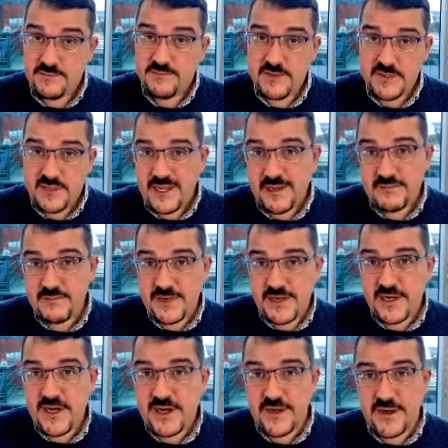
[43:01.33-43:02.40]
of the labs, but
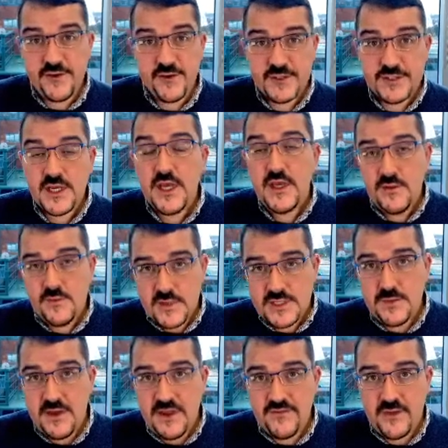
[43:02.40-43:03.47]
not others. Once
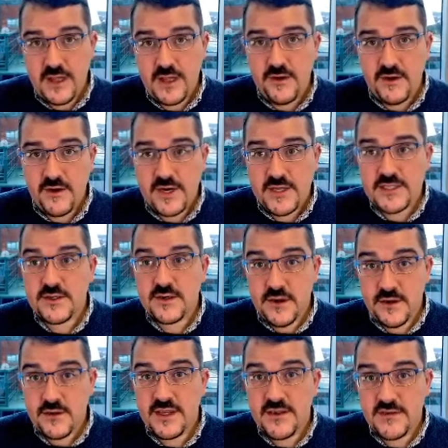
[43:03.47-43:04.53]
we have a clearer answer,
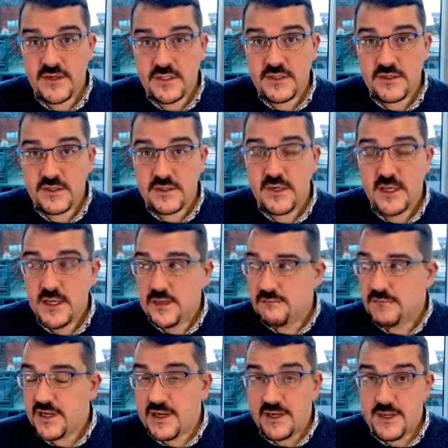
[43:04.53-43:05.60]
I'll give it to you.
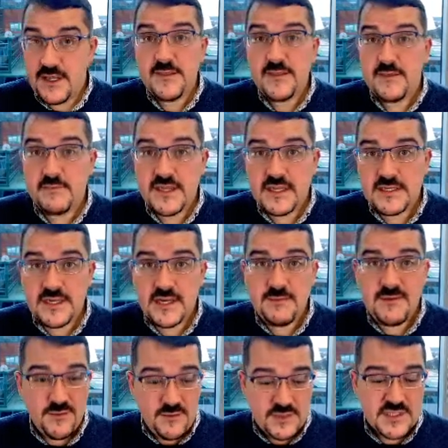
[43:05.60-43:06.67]
But in the meantime, I
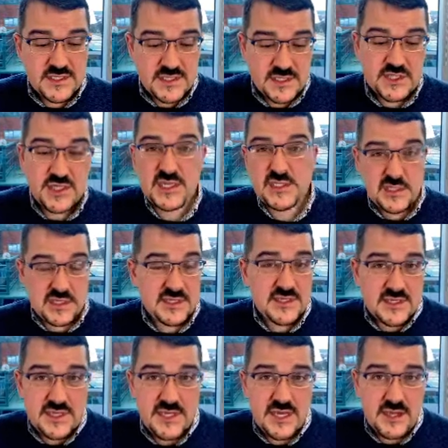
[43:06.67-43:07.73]
would suggest just
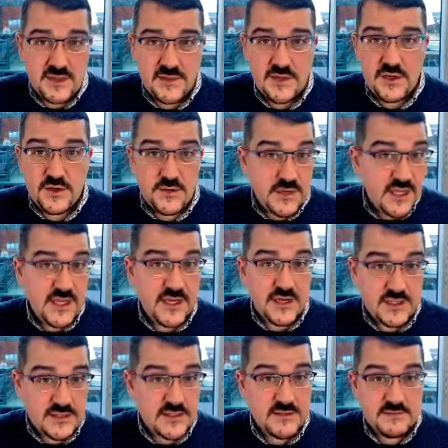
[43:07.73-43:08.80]
getting the new kit.
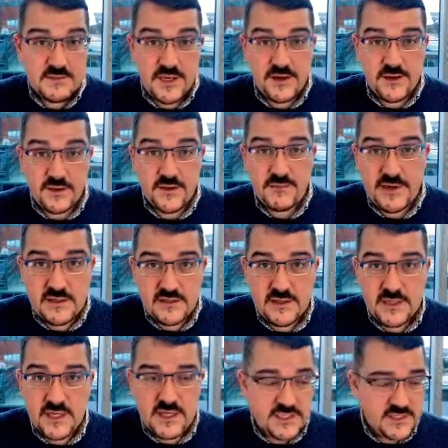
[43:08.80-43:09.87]
It's, compared to the
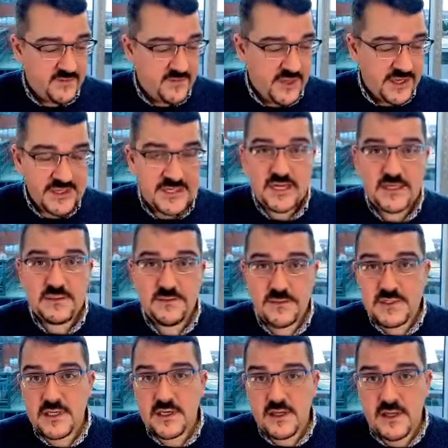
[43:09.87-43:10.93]
cost of like textbooks
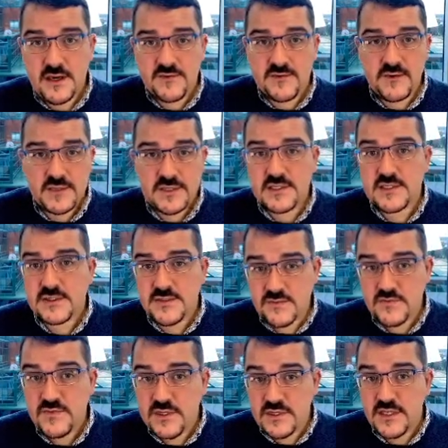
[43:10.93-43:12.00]
in a lot of courses, it's
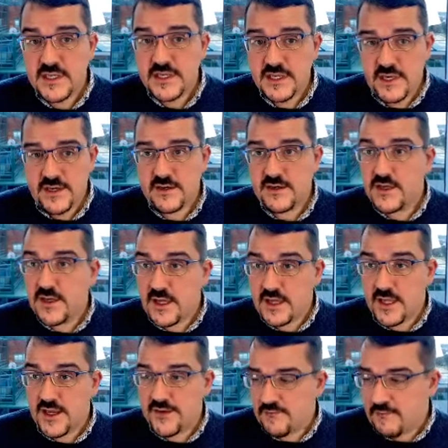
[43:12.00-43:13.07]
really not a
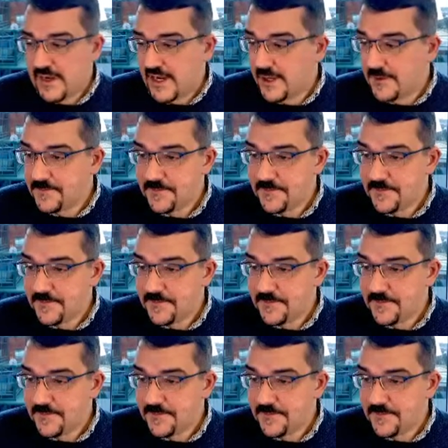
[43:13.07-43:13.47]
lot of money.